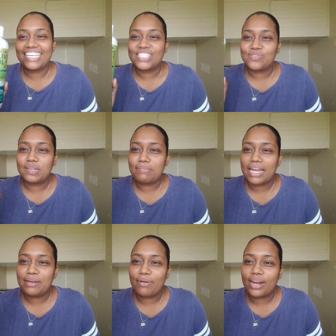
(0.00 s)
this one
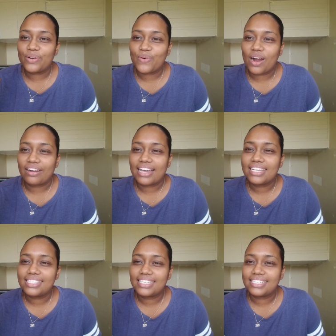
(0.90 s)
by the brand
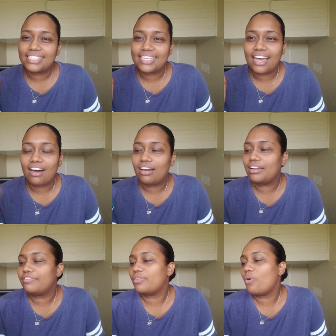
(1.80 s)
ORS it's their
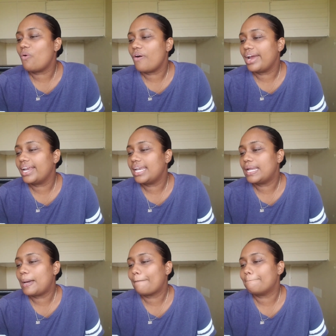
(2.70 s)
olive
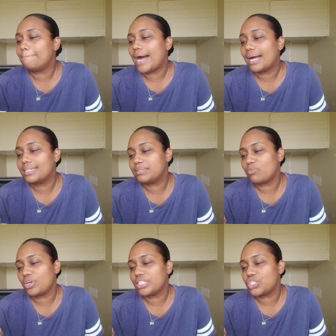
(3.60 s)
oil
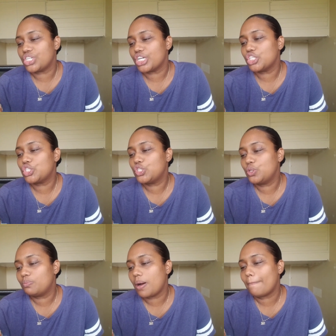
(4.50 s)
max moisture
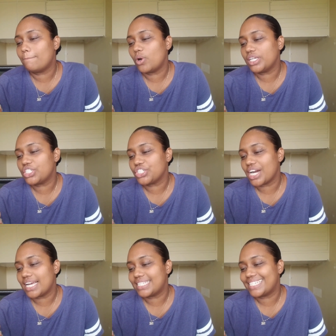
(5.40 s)
super
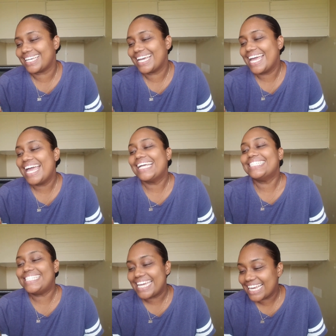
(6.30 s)
moisturizing
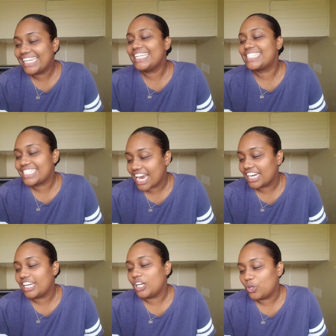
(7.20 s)
daily
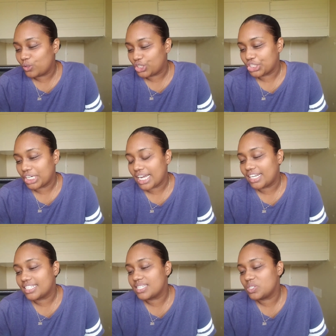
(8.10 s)
styling lotion
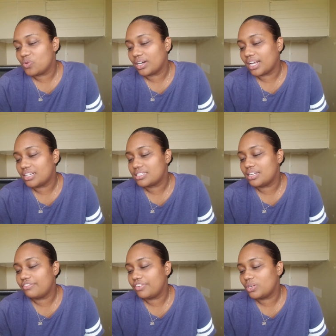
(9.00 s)
and this is the one that
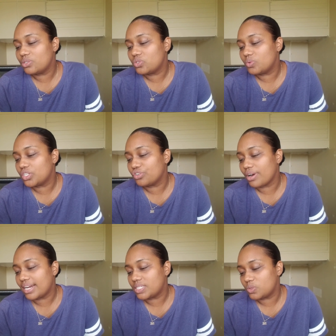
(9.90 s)
is infused with
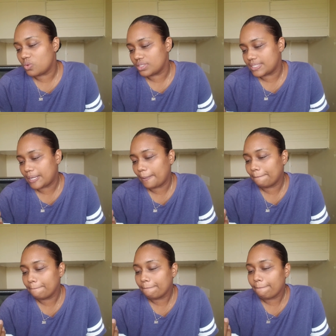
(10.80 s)
rice water